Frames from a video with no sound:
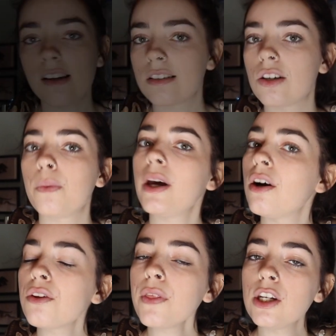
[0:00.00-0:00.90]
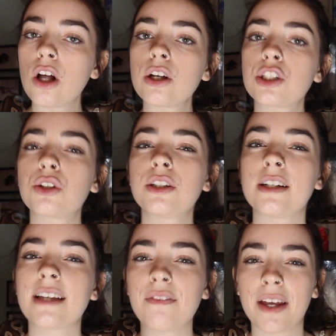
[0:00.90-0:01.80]
So we all know the dollar store
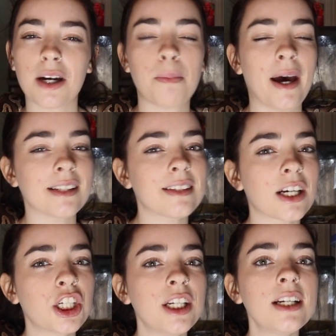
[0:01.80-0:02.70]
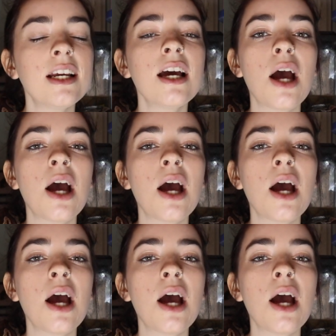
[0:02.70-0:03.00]
does have like a pet section,